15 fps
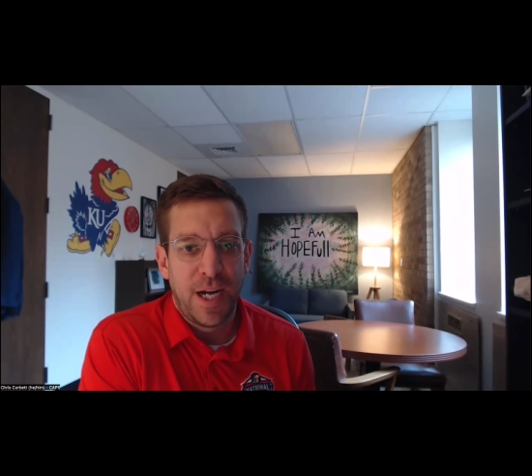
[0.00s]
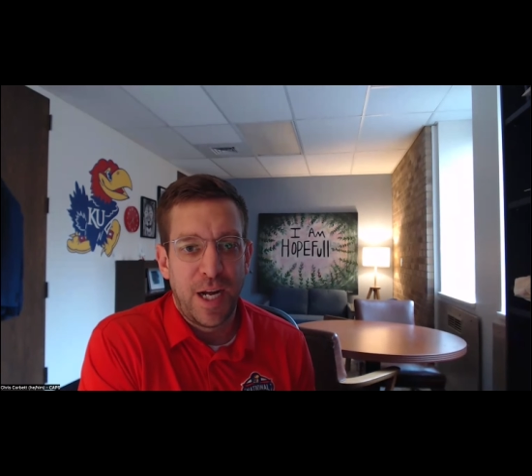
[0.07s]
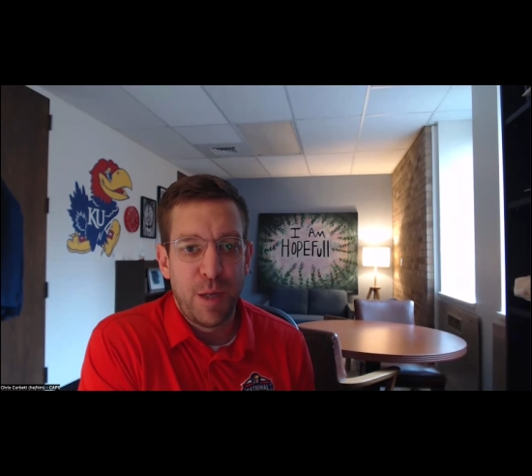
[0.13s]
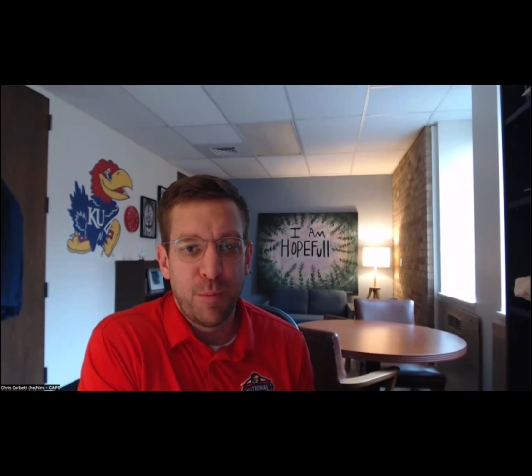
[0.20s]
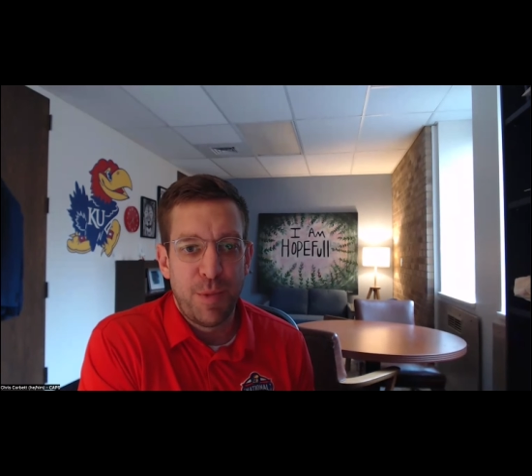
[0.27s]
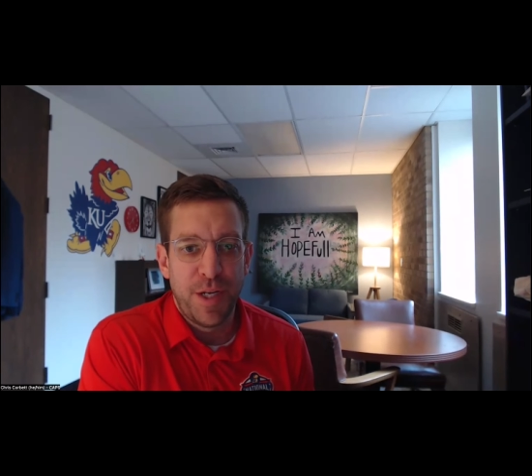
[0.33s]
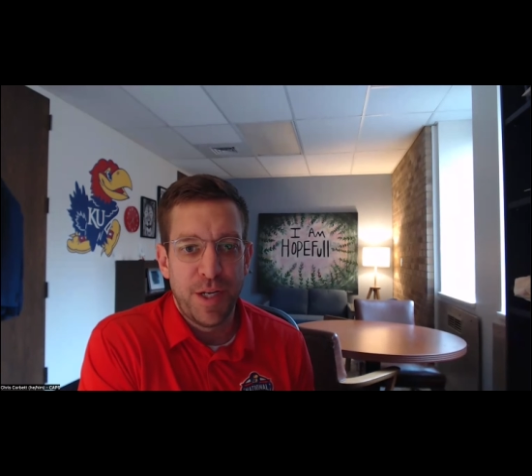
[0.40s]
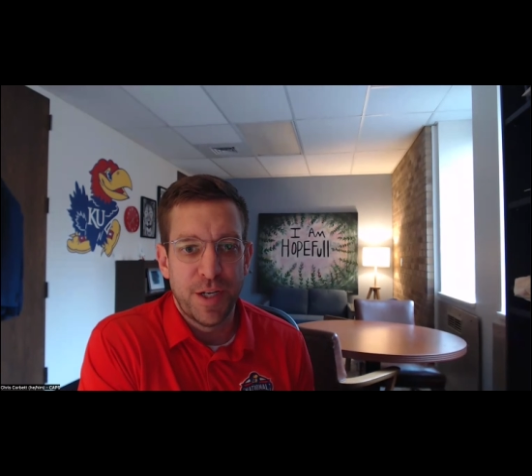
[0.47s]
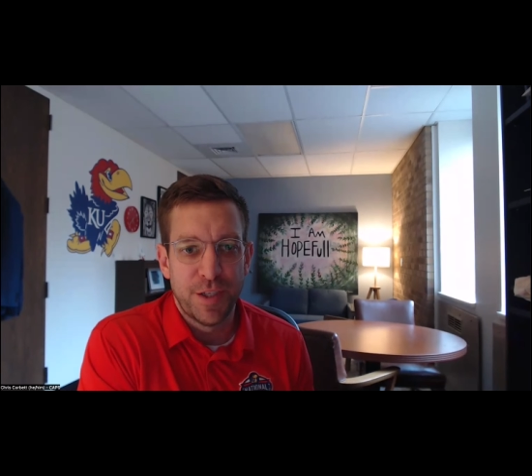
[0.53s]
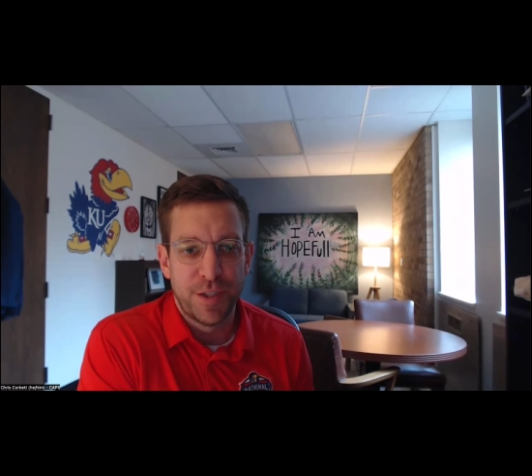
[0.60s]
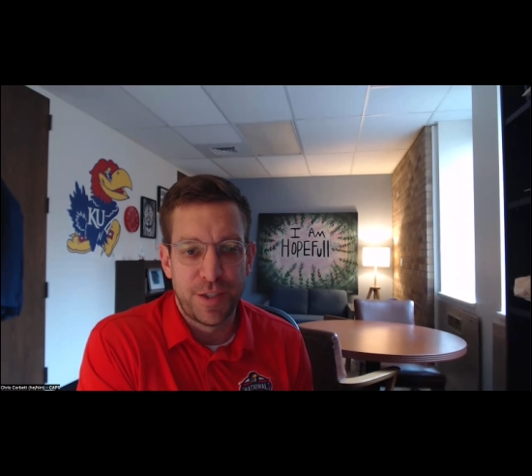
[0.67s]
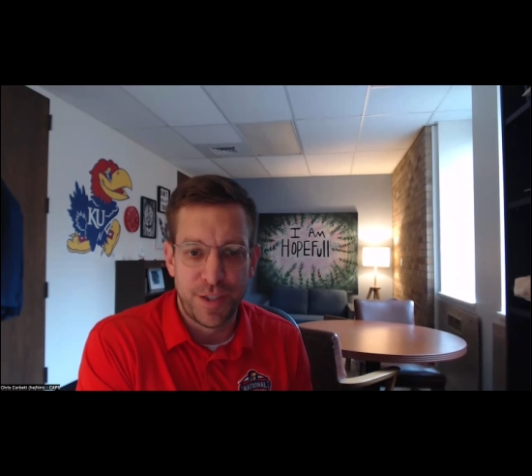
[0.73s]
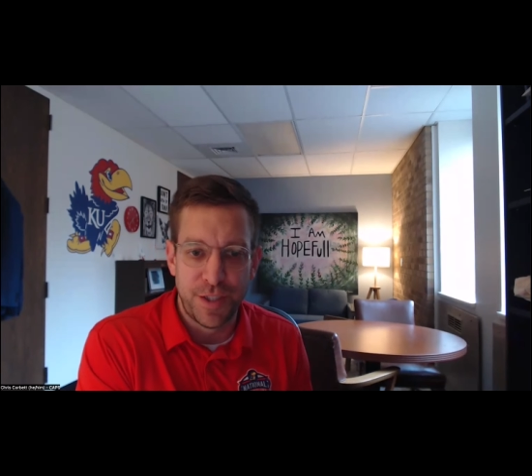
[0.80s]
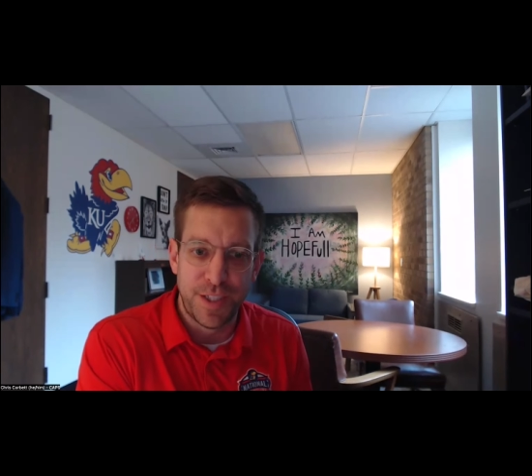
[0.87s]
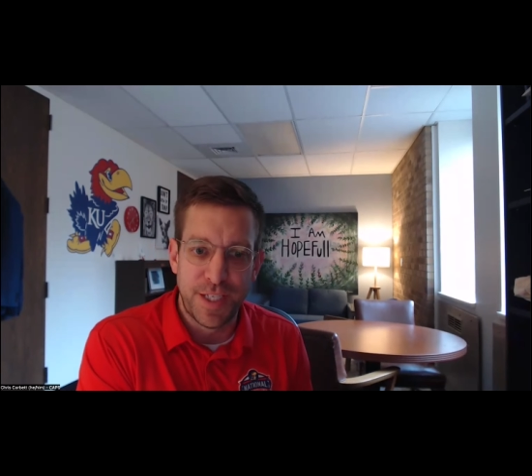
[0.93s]
I am here
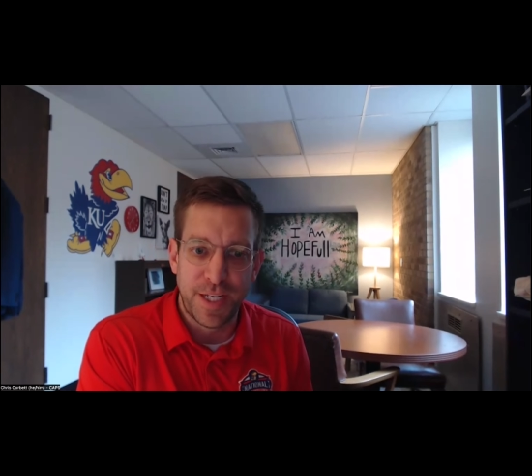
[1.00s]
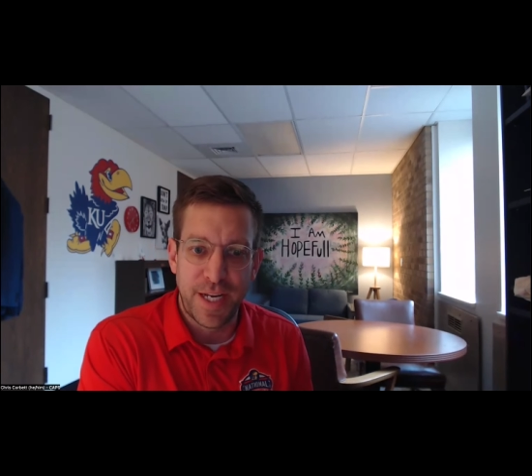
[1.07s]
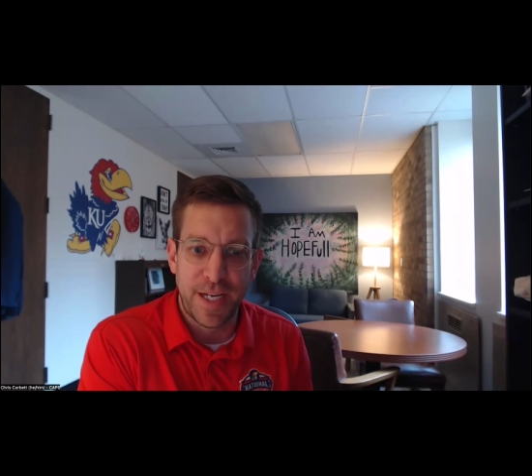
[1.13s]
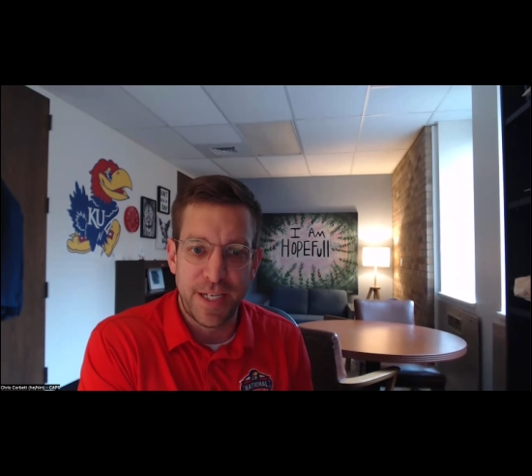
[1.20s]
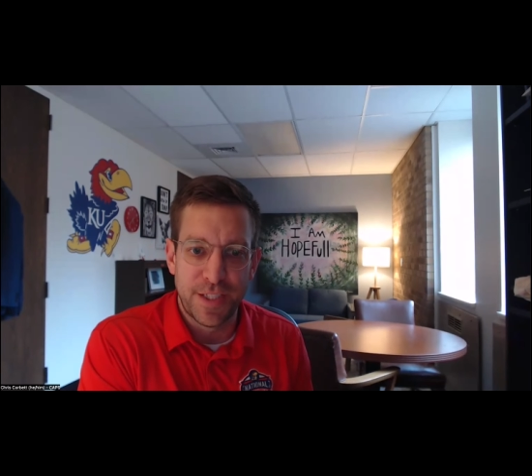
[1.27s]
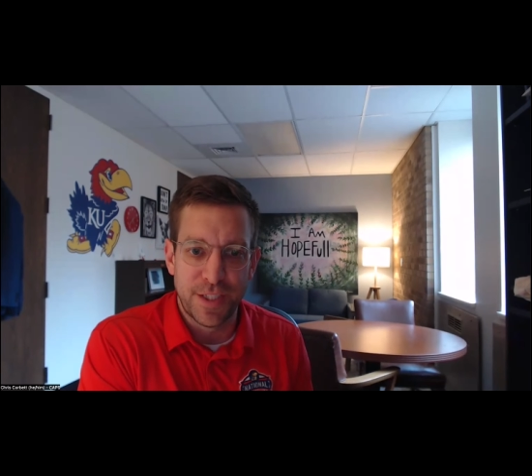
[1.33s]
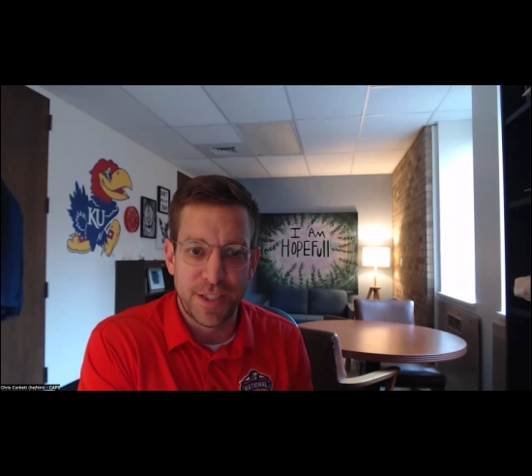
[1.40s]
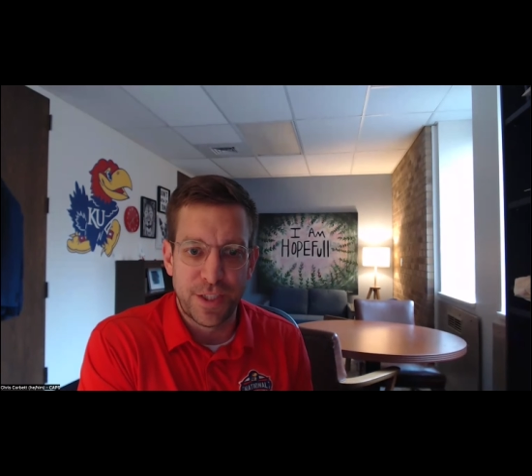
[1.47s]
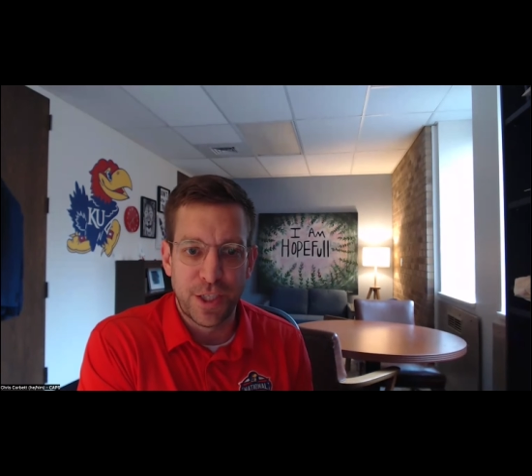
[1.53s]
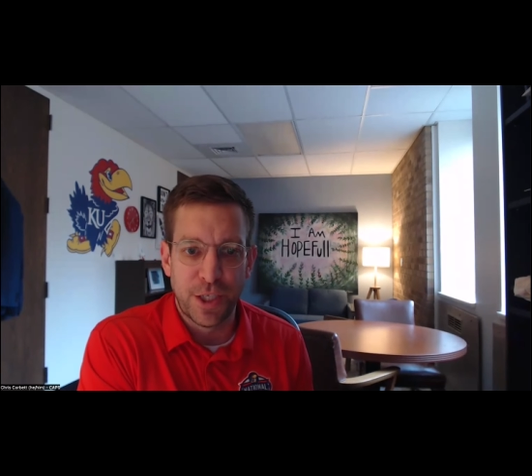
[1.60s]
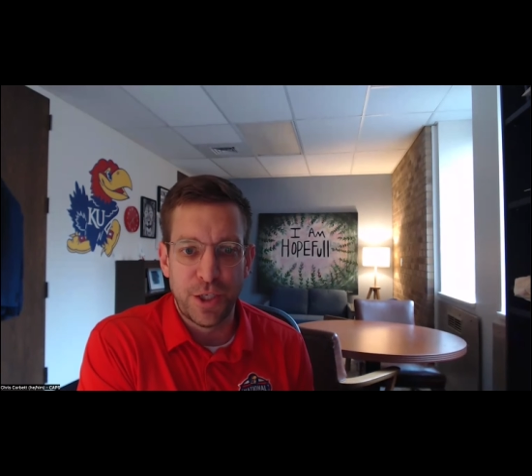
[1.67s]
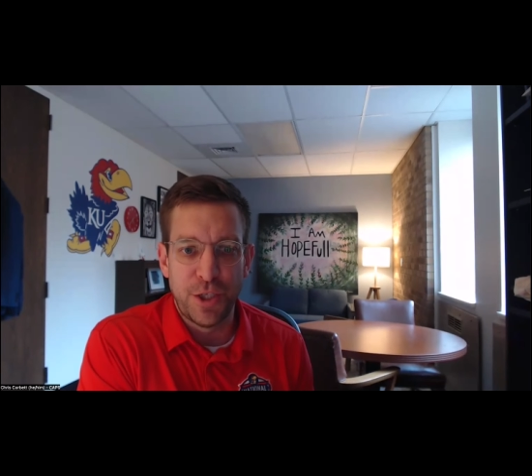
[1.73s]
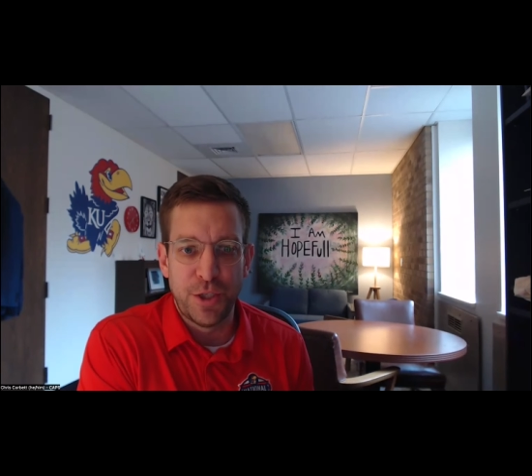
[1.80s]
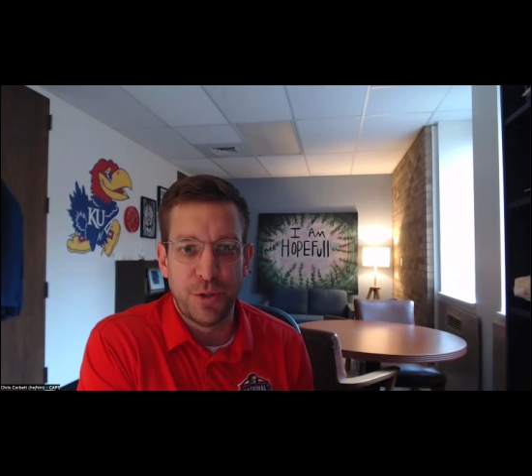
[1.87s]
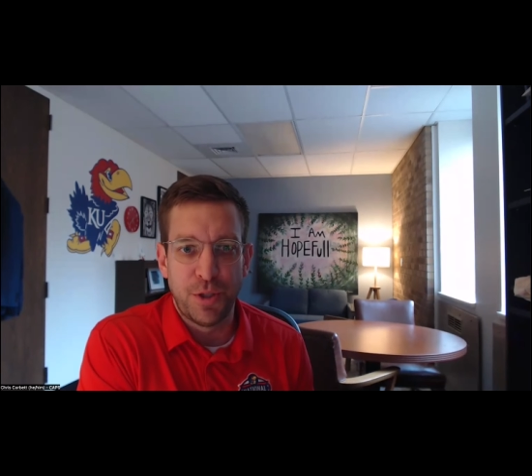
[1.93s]
today to
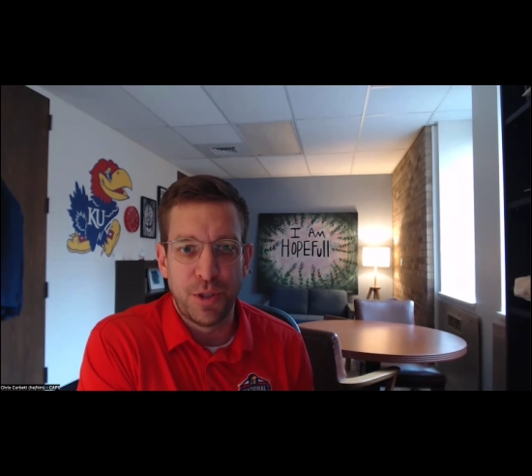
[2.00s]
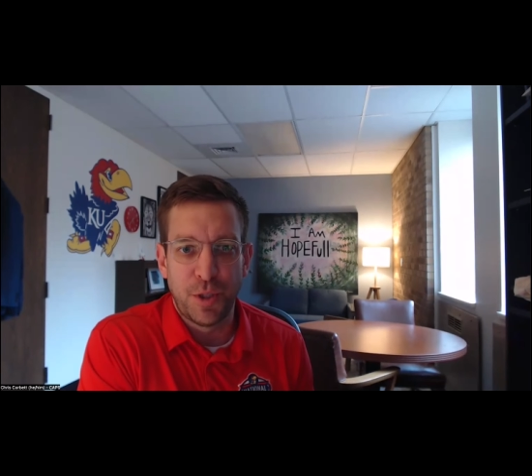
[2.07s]
tell you a